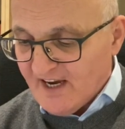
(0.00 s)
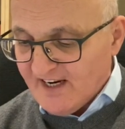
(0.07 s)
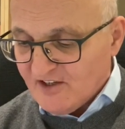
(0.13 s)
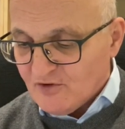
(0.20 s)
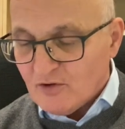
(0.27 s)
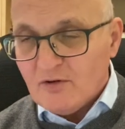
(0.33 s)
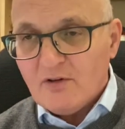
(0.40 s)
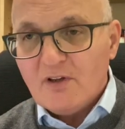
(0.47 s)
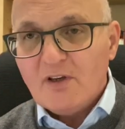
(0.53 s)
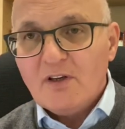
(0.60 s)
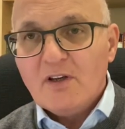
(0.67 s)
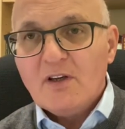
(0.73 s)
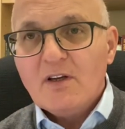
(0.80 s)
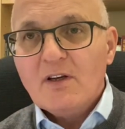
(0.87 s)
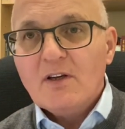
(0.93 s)
idol,
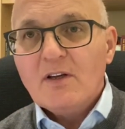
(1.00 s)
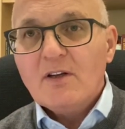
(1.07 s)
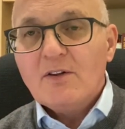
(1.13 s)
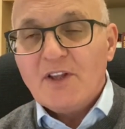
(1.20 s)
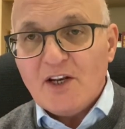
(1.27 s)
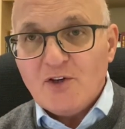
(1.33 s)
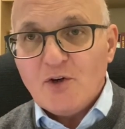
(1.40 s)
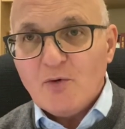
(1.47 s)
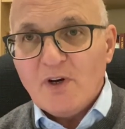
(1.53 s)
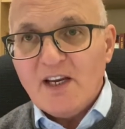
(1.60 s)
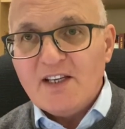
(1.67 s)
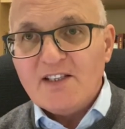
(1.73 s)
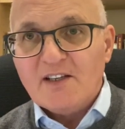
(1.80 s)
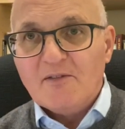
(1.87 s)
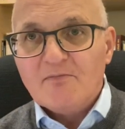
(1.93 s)
then don't
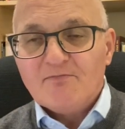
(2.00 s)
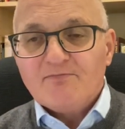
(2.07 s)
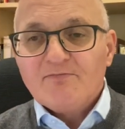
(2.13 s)
eat it.